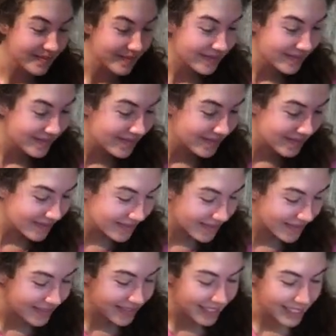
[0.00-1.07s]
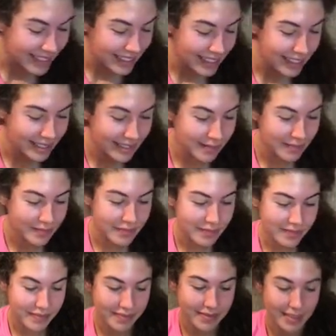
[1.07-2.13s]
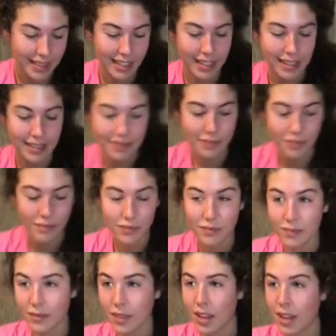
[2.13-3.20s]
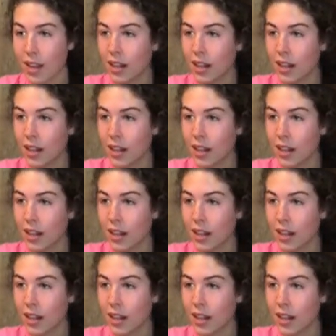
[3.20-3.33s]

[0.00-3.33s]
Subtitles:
(silence)